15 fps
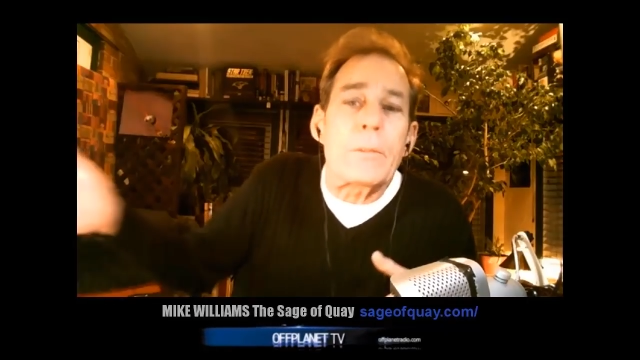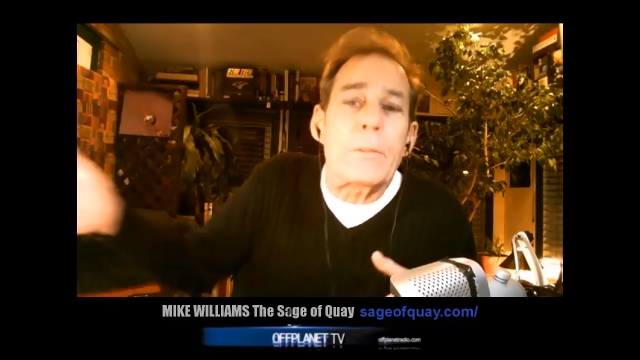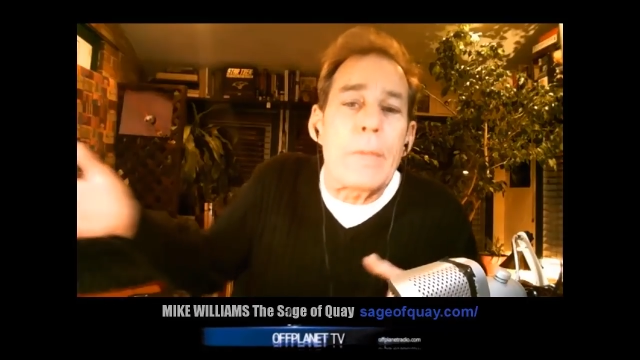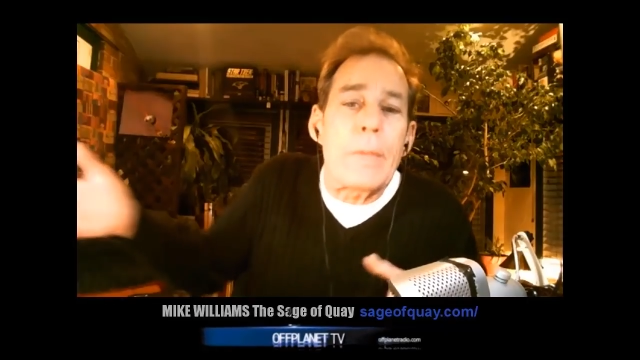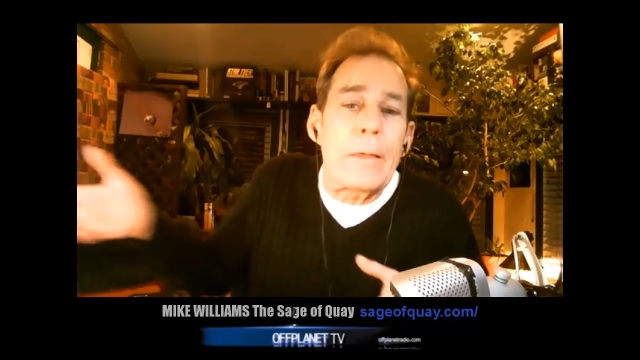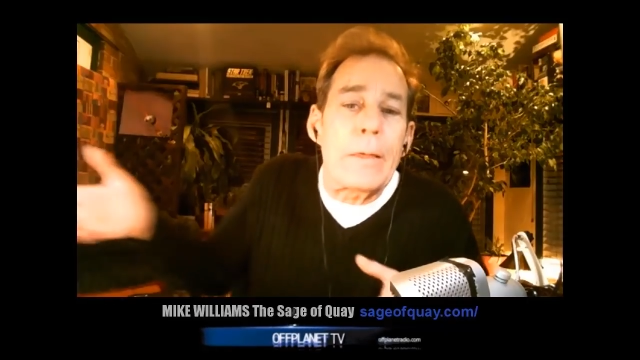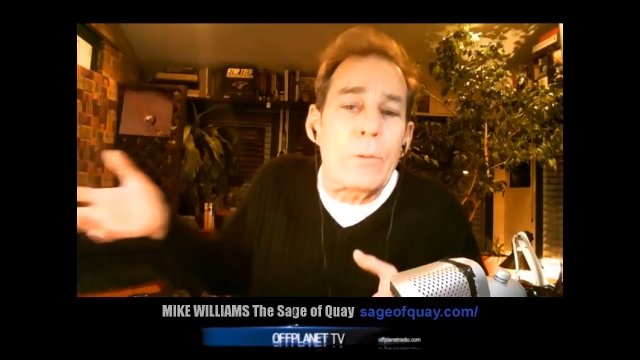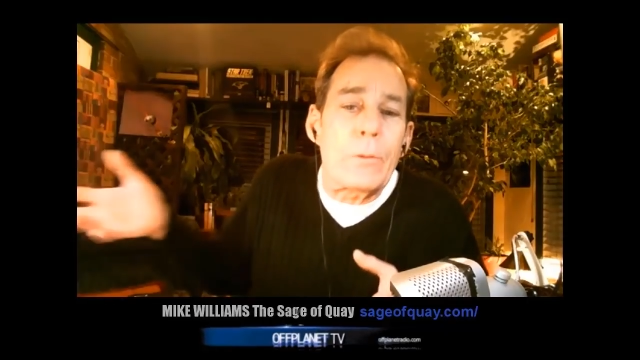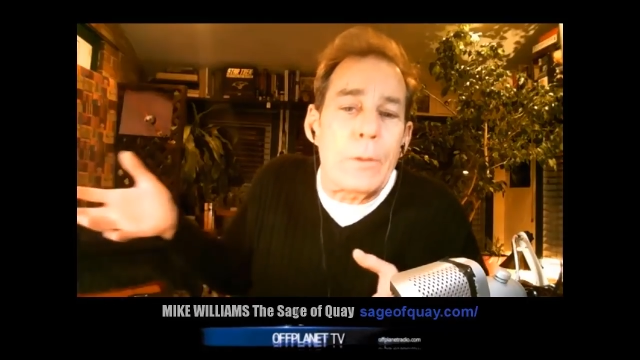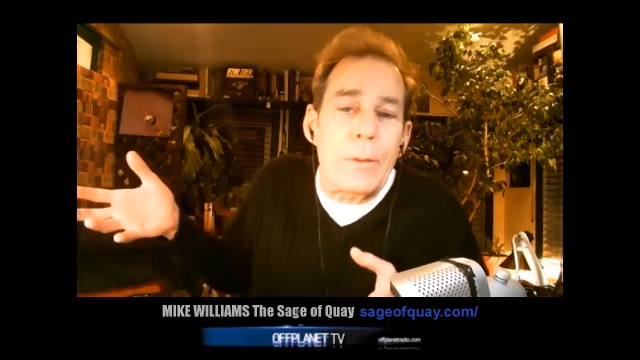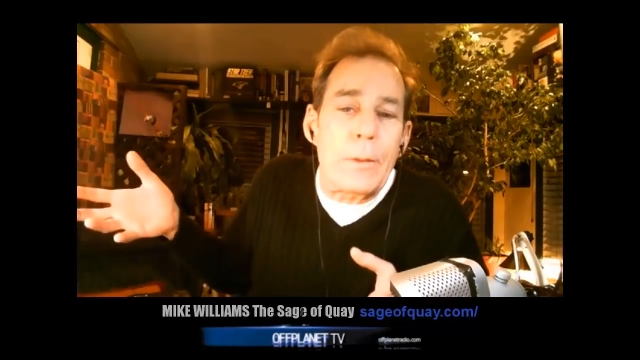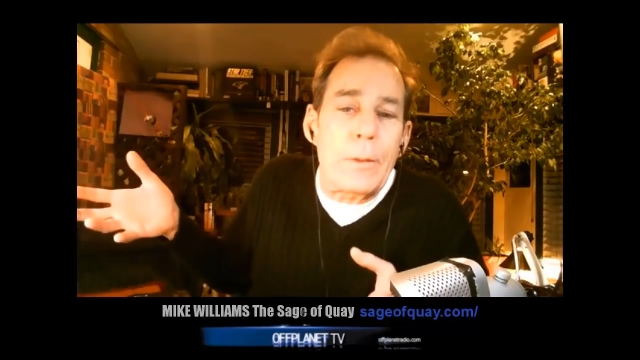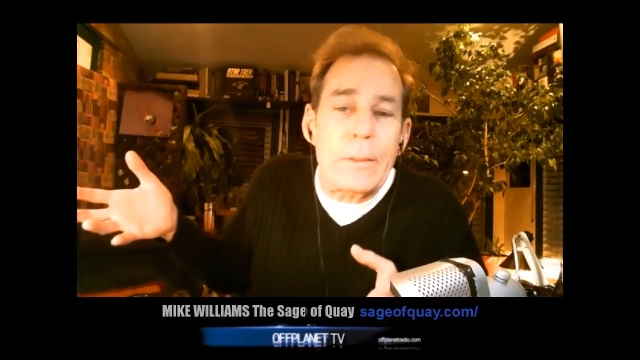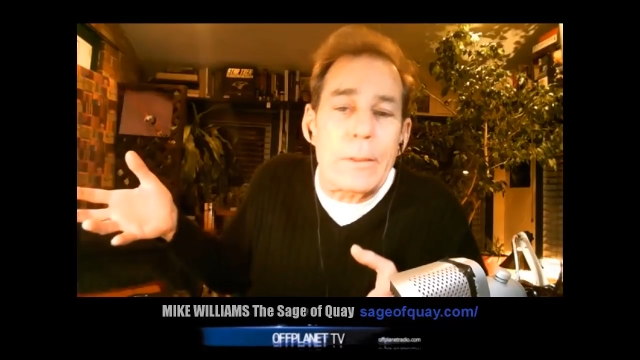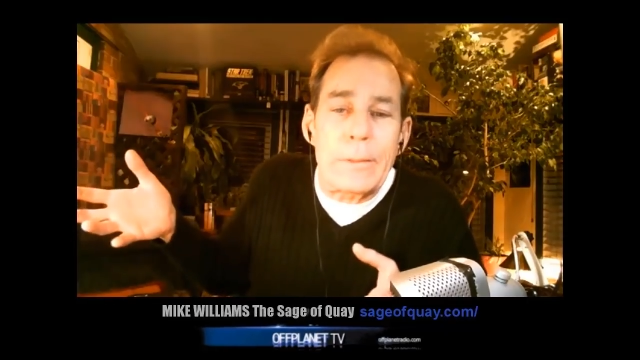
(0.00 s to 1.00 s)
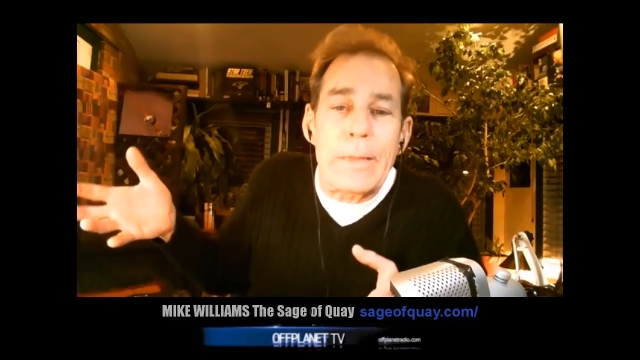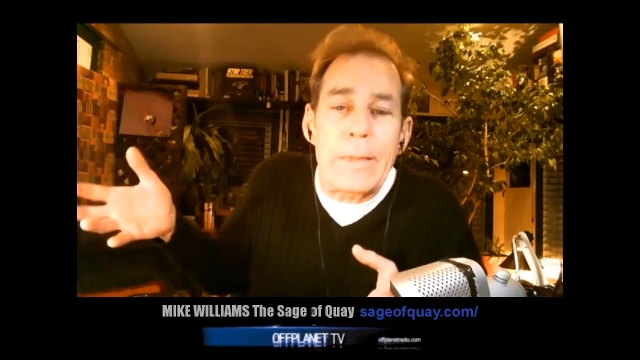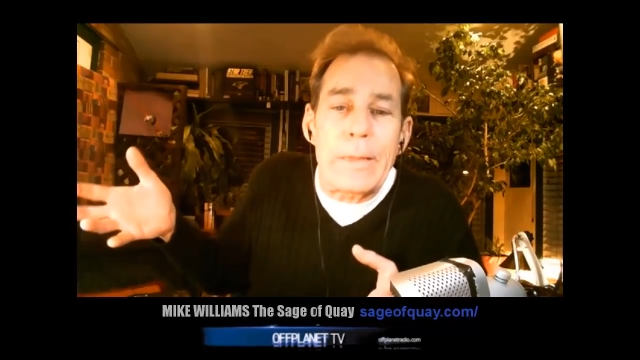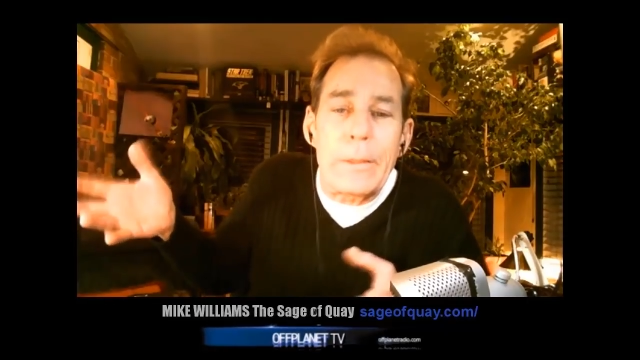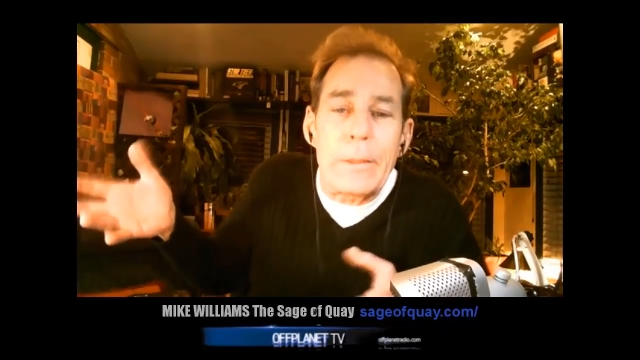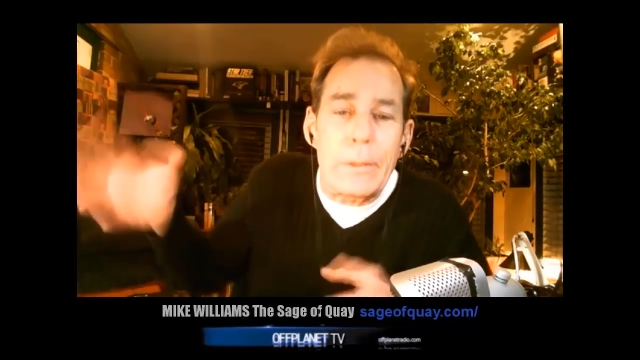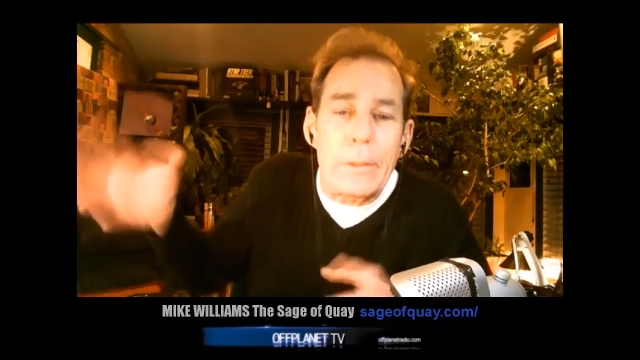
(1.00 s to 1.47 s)
made on all this
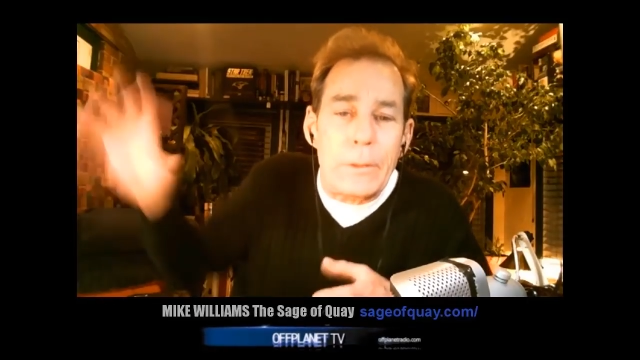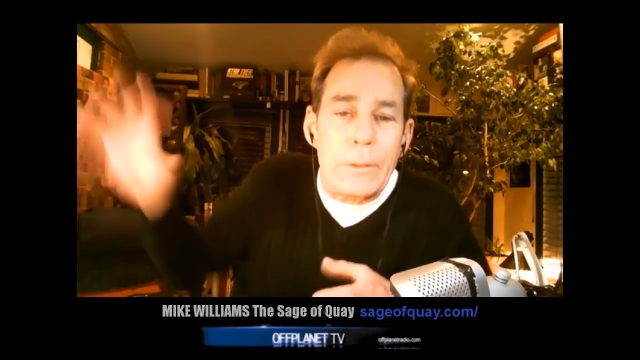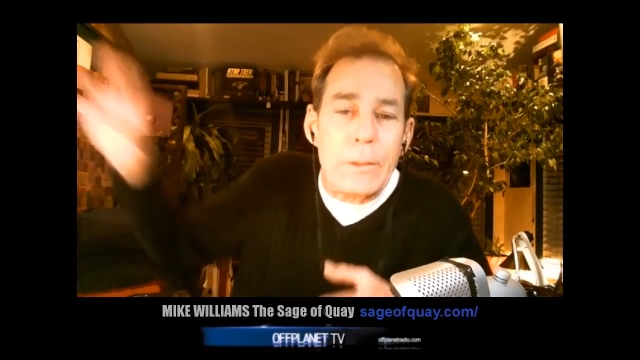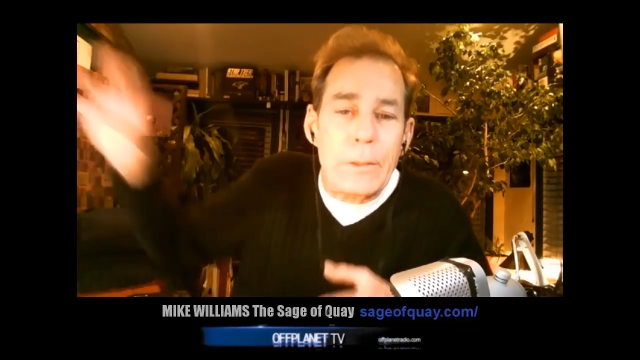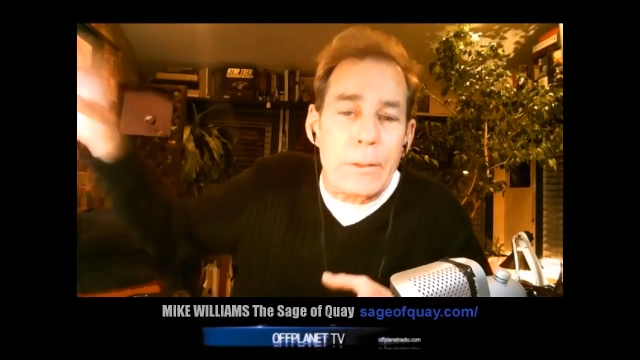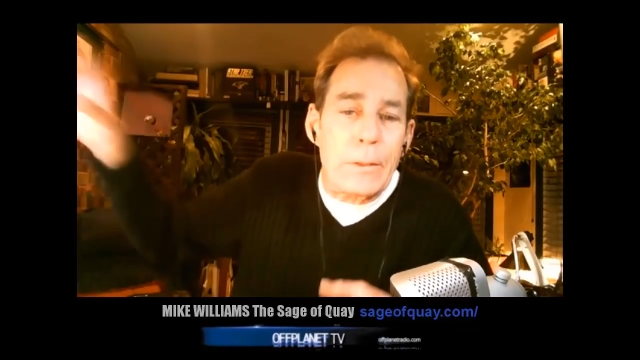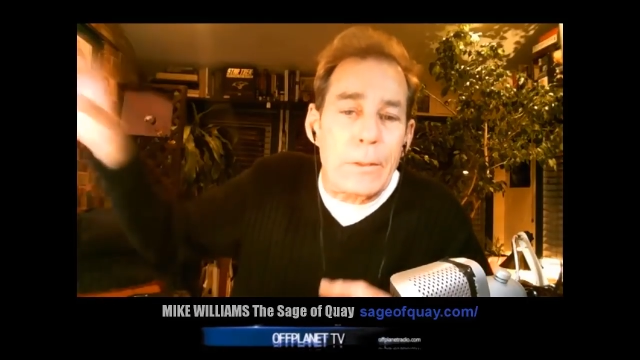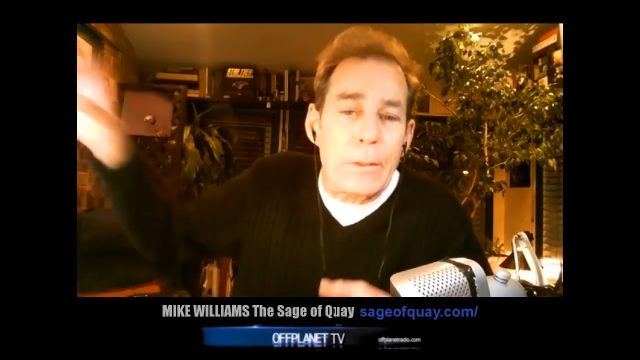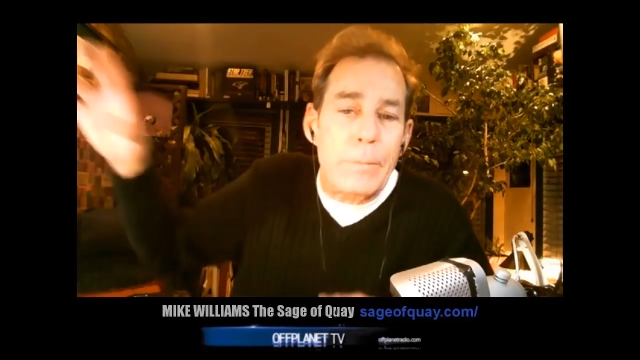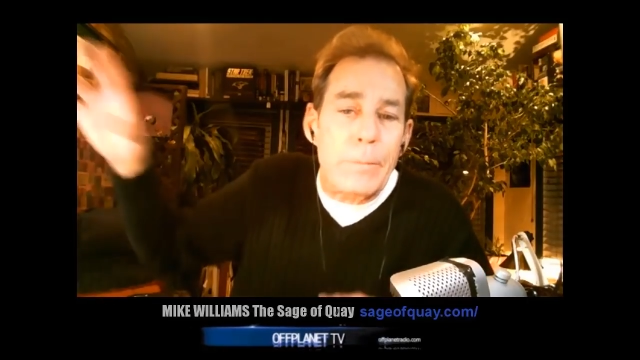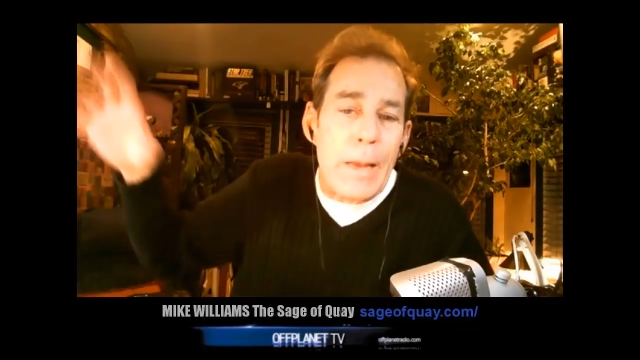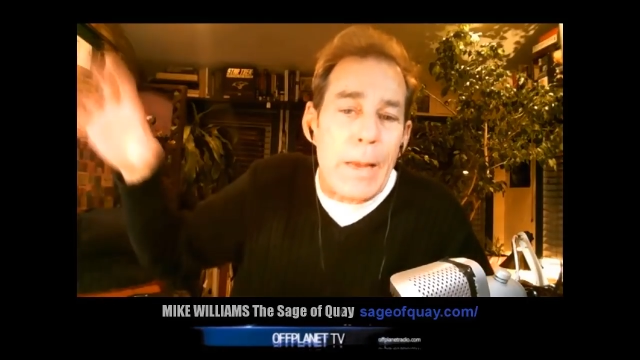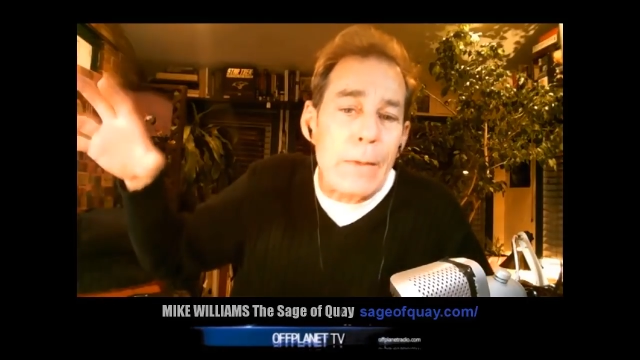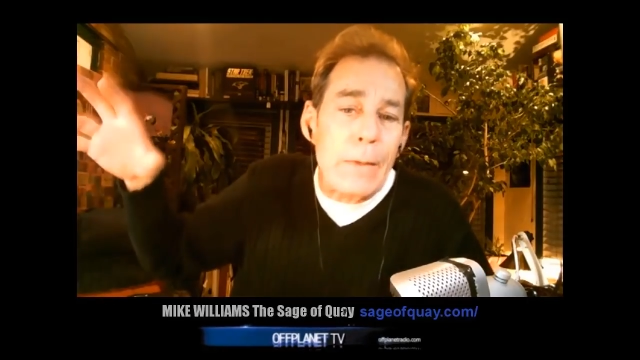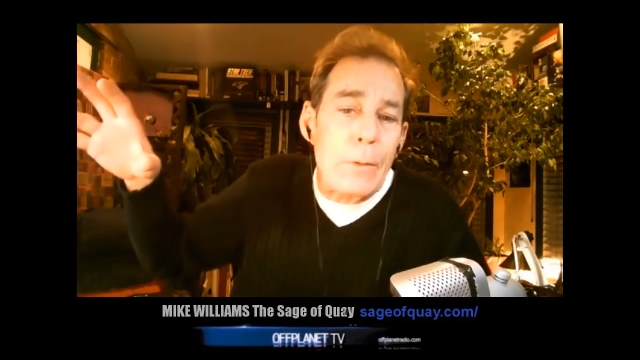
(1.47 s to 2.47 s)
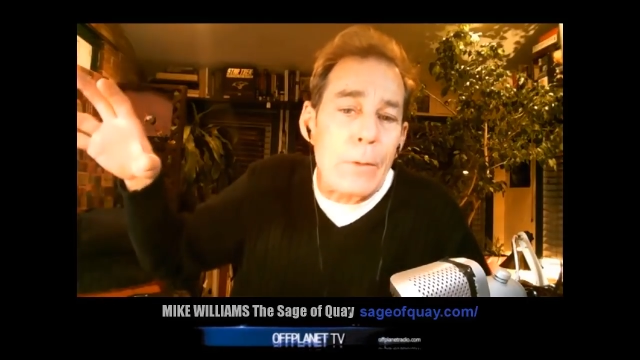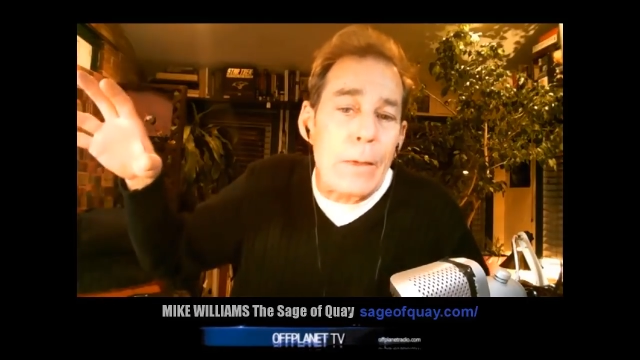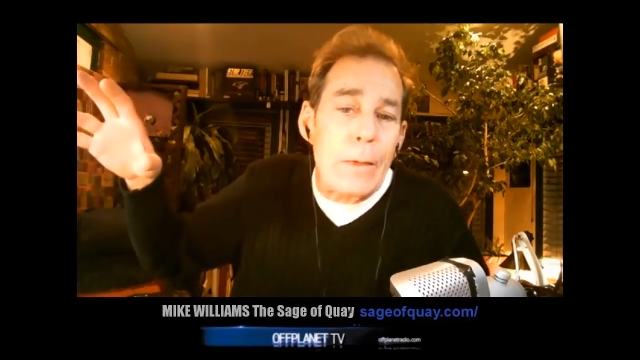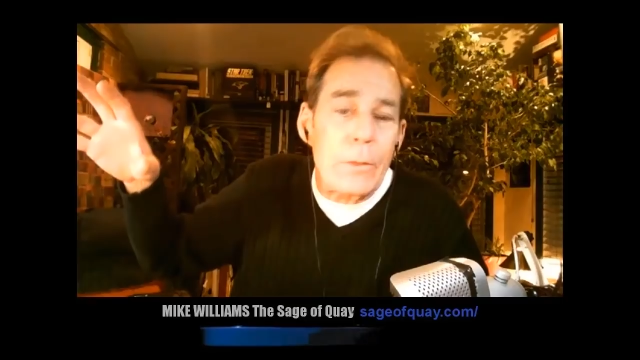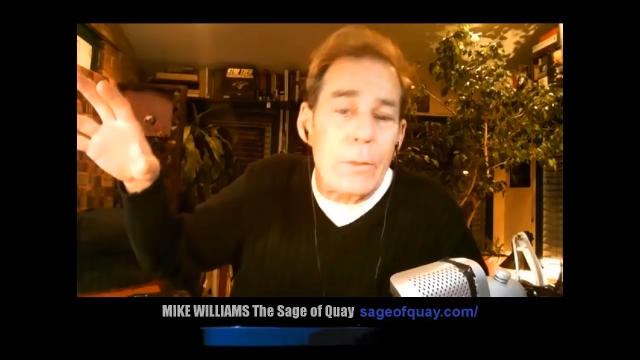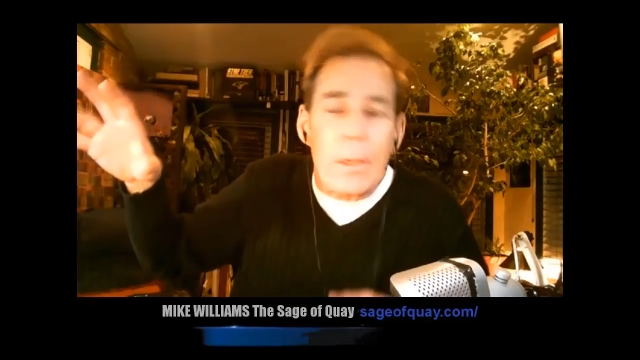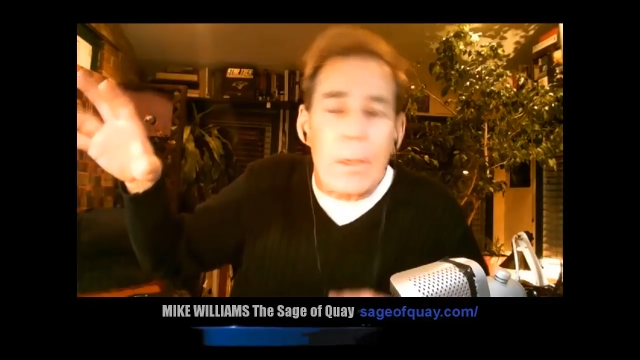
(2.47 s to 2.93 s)
data that sits in the
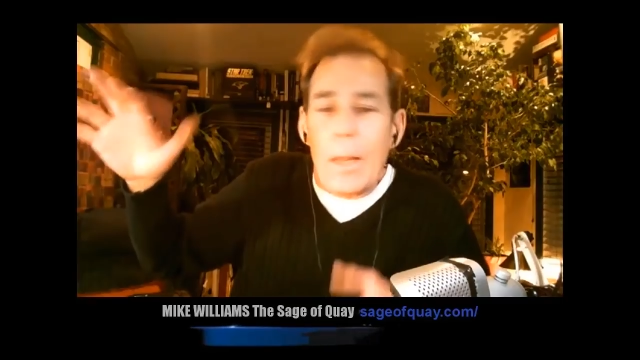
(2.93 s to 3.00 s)
background